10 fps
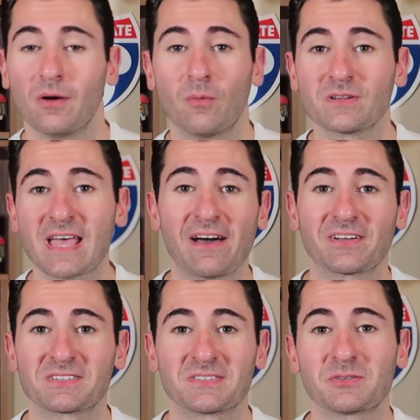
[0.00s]
where's
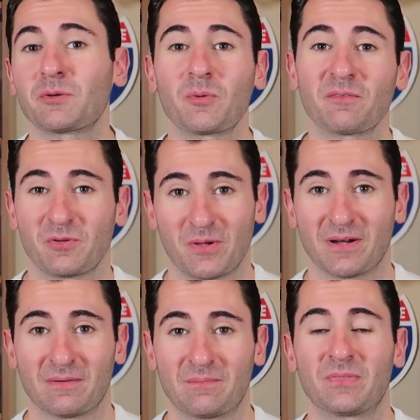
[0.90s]
Alex? There's only one of you
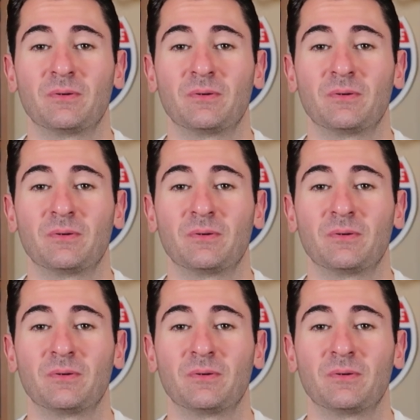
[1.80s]
here.